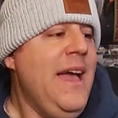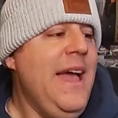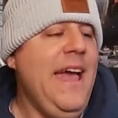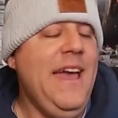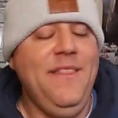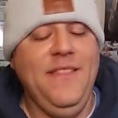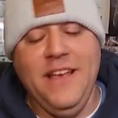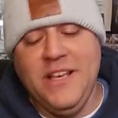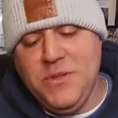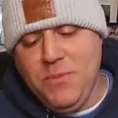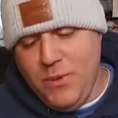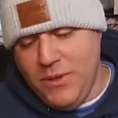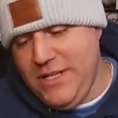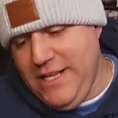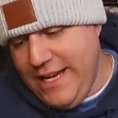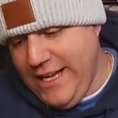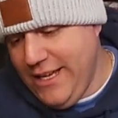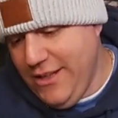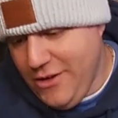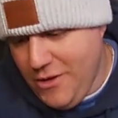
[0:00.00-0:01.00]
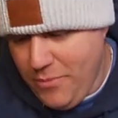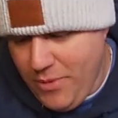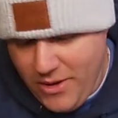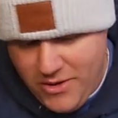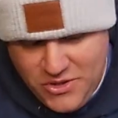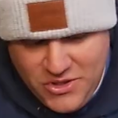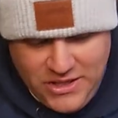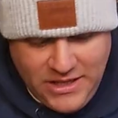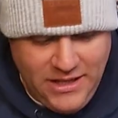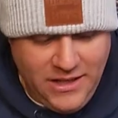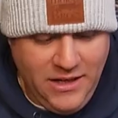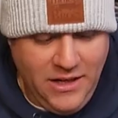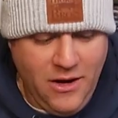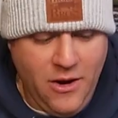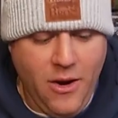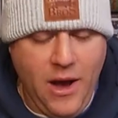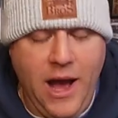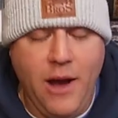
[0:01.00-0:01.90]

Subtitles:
And this particular person, you know,